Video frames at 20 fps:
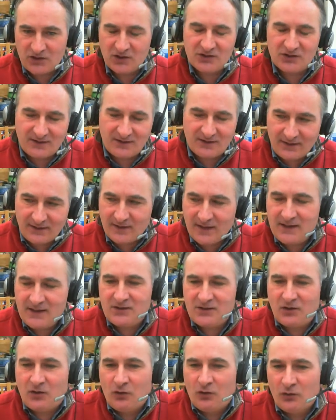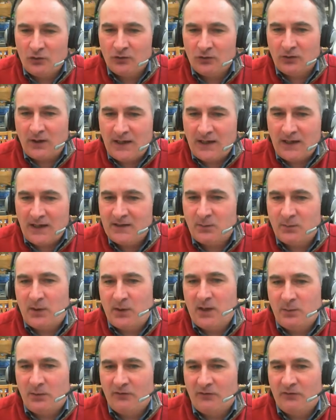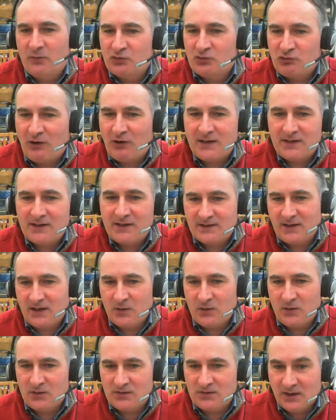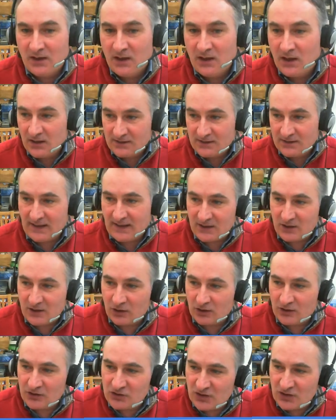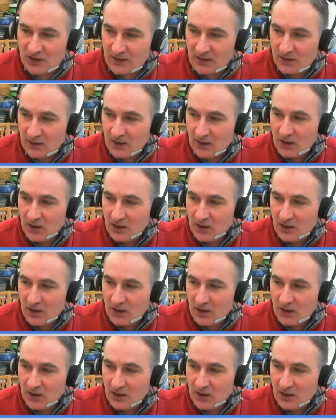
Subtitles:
because I think these all hinder people from trying to use technology.